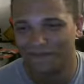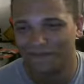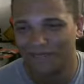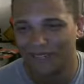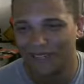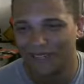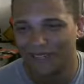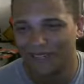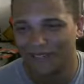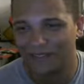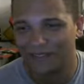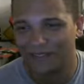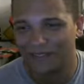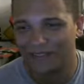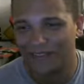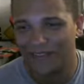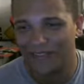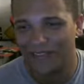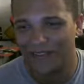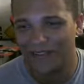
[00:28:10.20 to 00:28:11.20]
Oh,
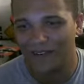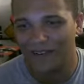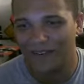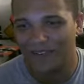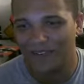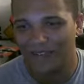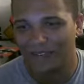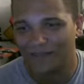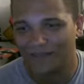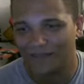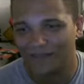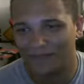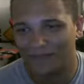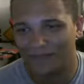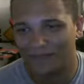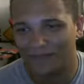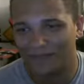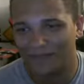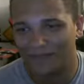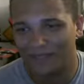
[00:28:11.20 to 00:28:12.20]
oh, hey.
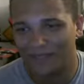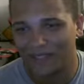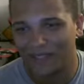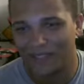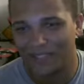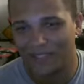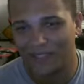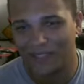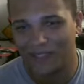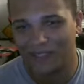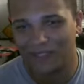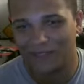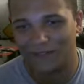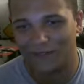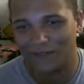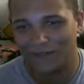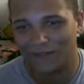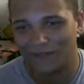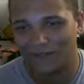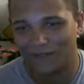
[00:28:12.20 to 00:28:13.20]
Thanks,
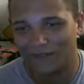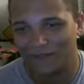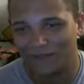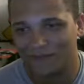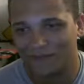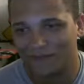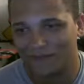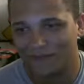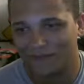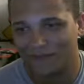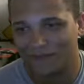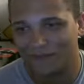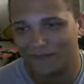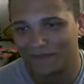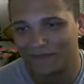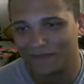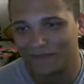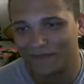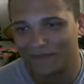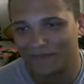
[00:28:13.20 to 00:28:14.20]
Joseph.
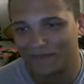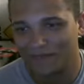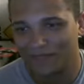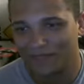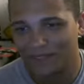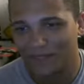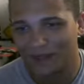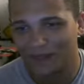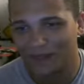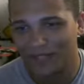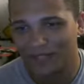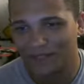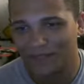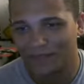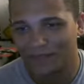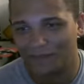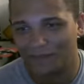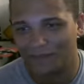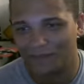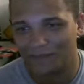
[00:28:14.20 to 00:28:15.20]
You're
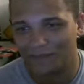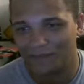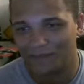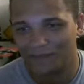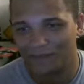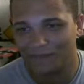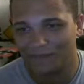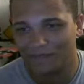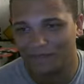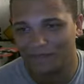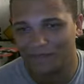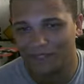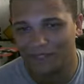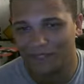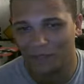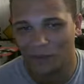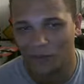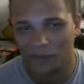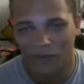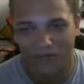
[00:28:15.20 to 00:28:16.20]
awesome. You're
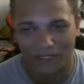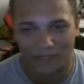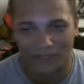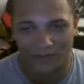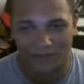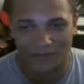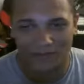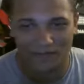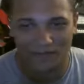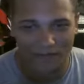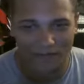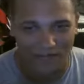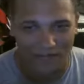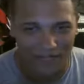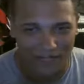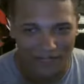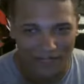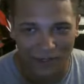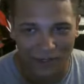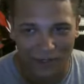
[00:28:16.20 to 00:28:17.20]
super awesome. I
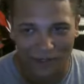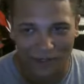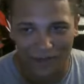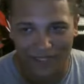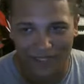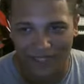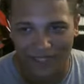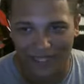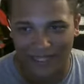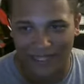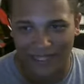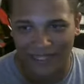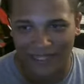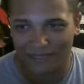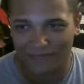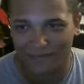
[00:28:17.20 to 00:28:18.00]
need all the fans I can get.